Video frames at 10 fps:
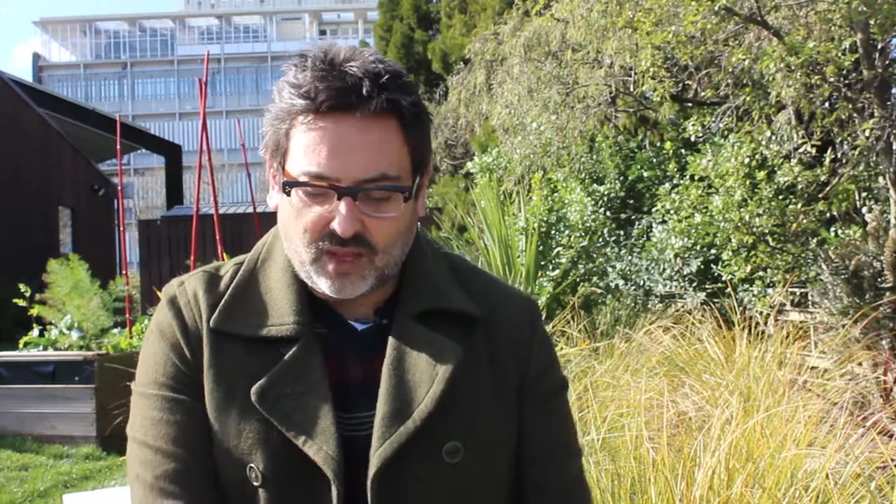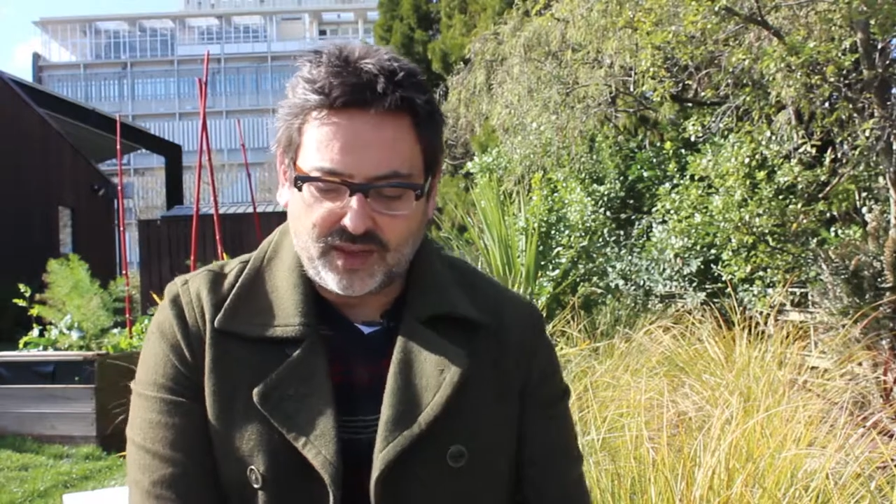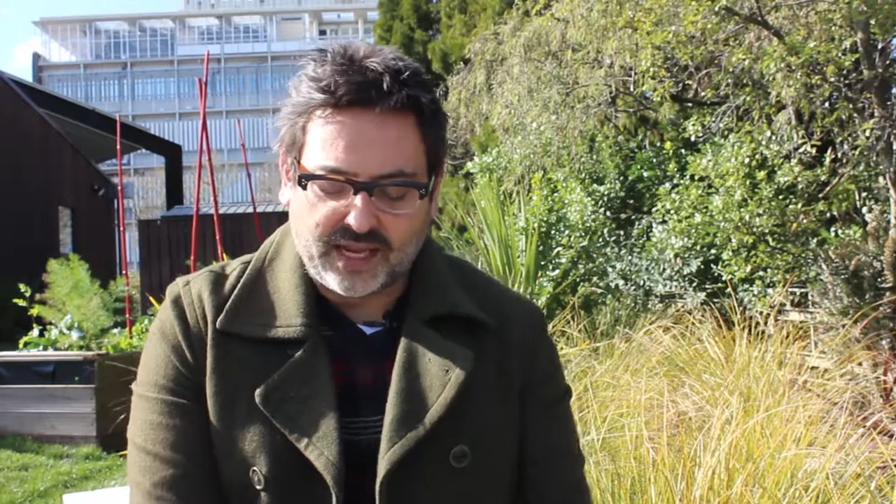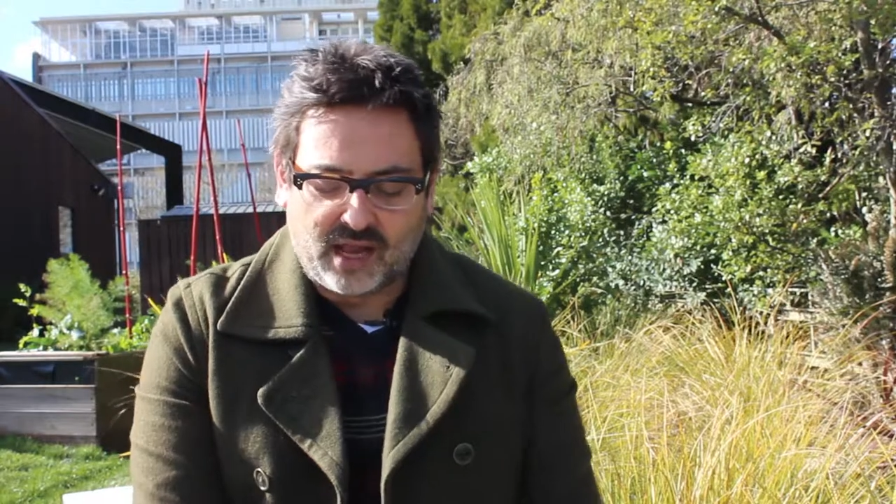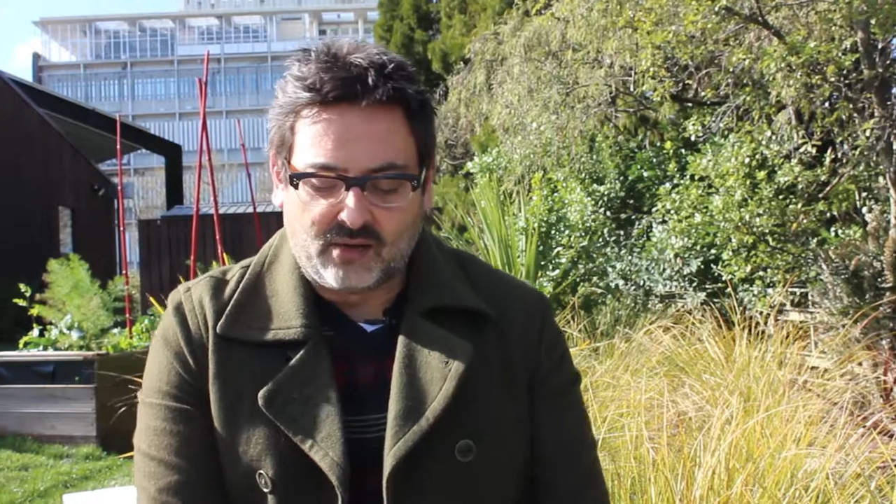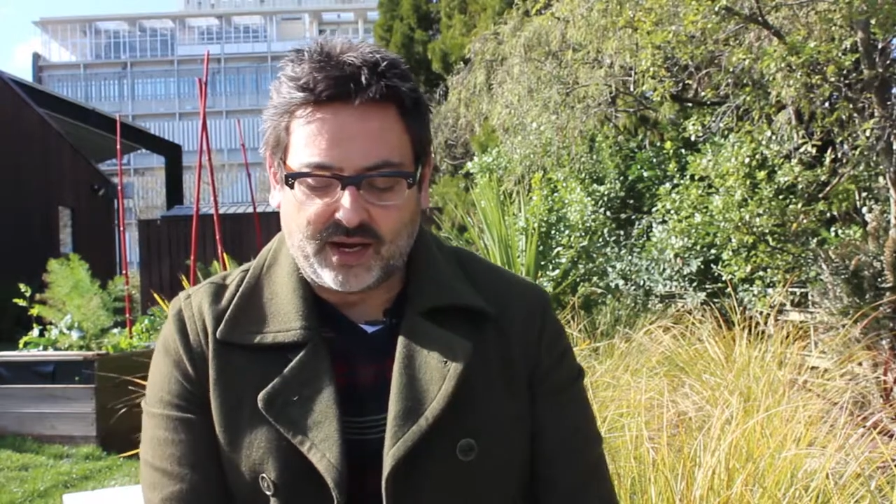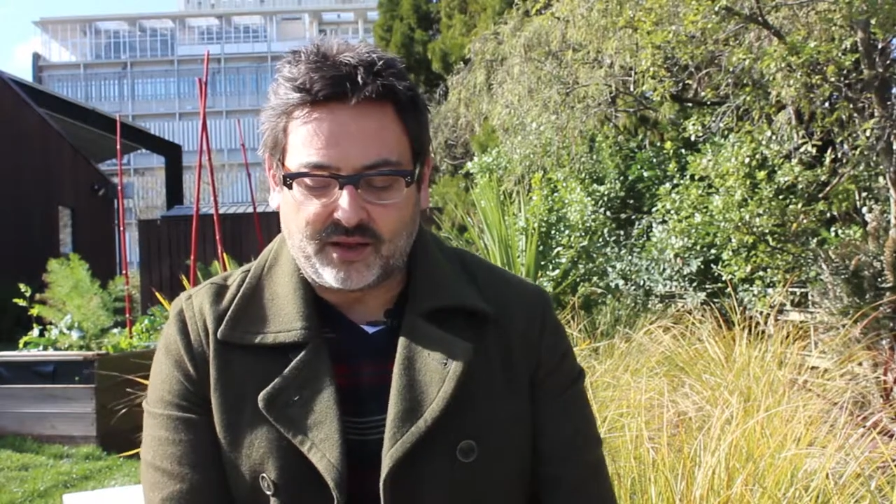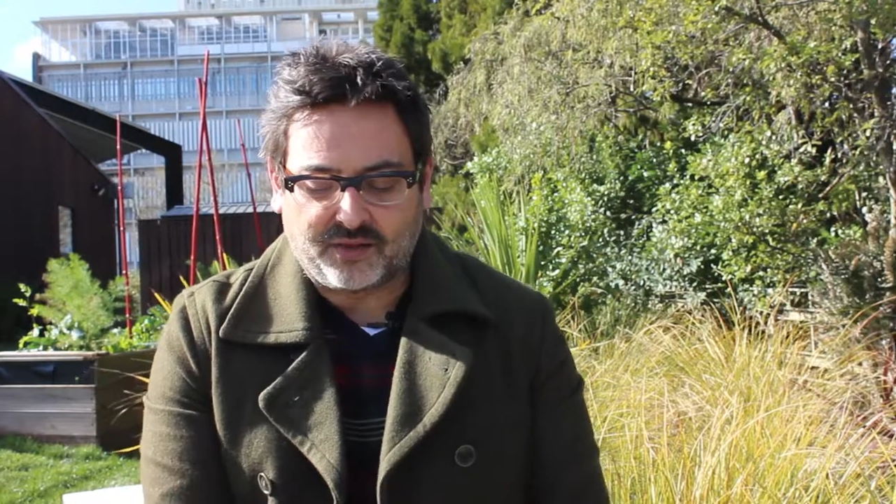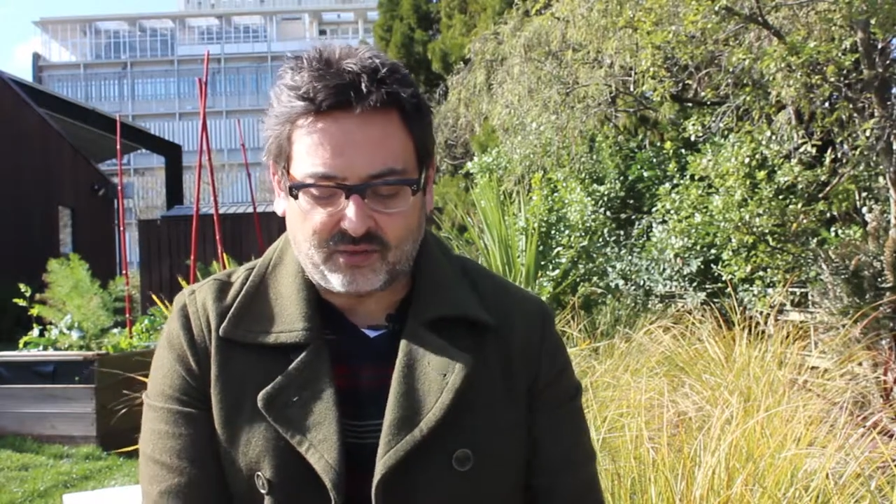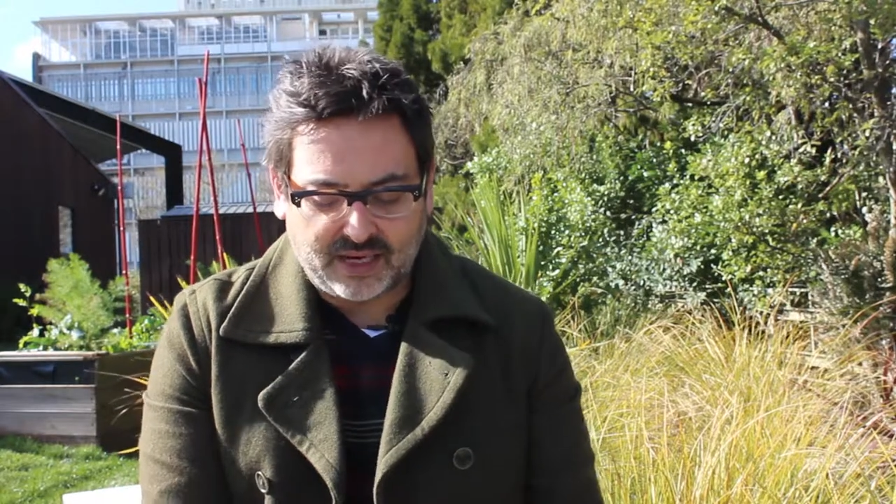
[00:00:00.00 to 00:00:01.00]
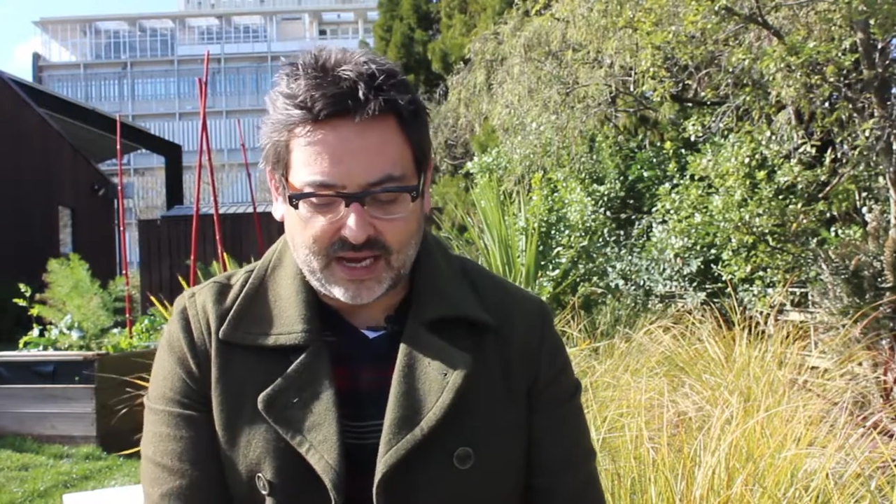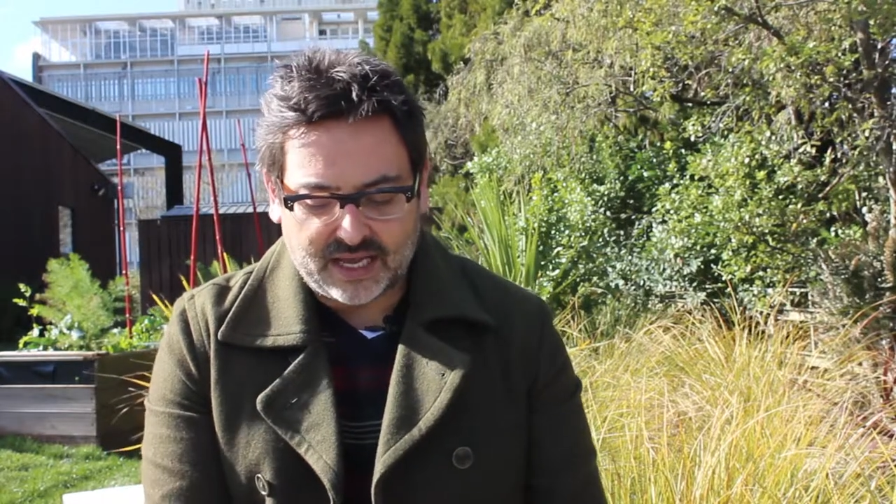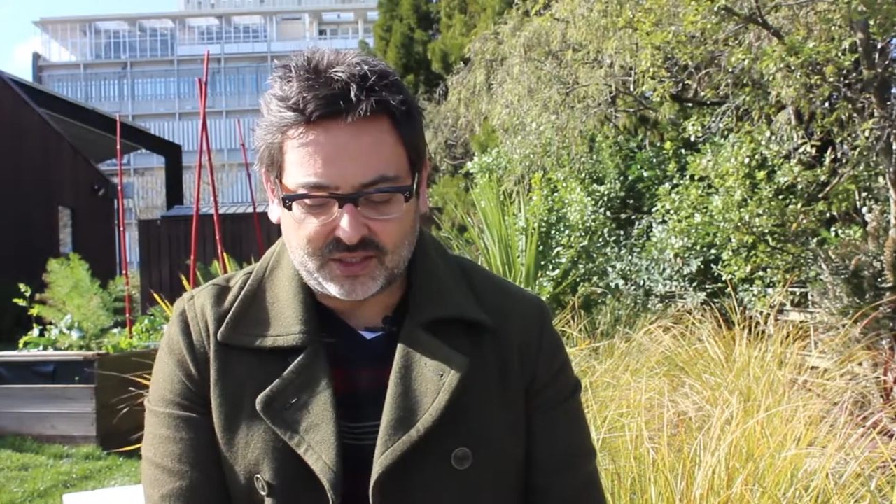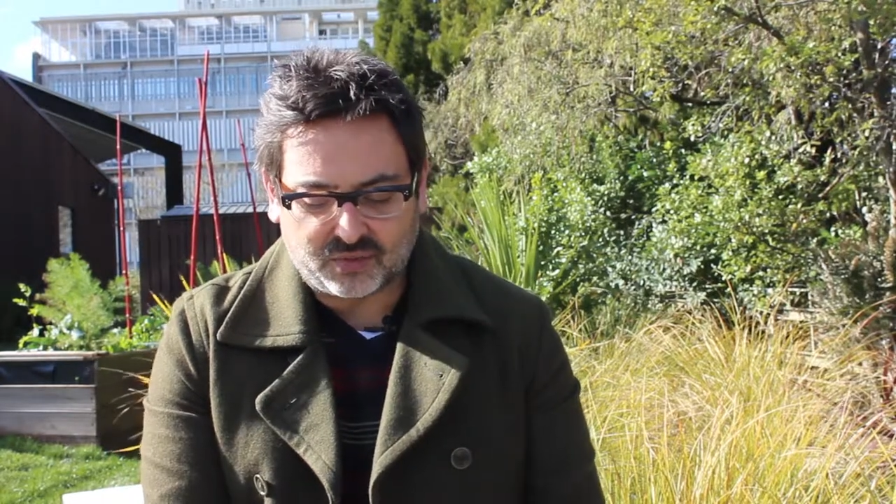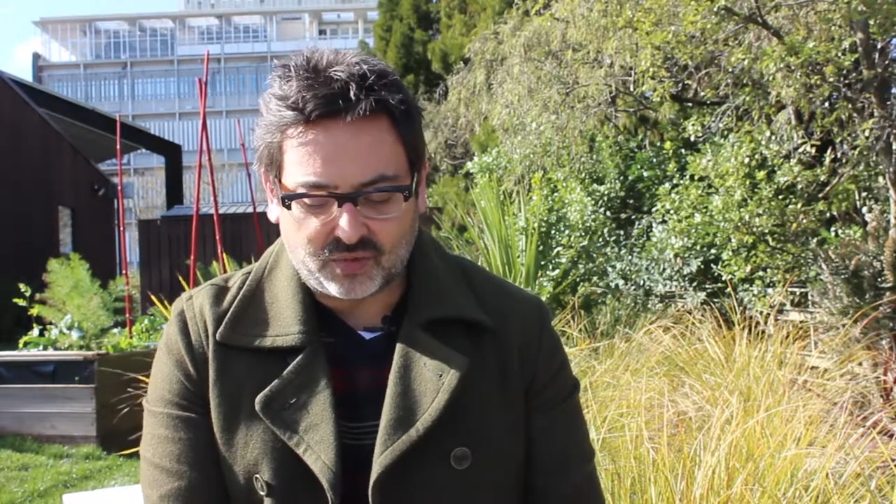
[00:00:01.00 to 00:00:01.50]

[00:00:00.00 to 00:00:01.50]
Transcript: in the gallery are three larger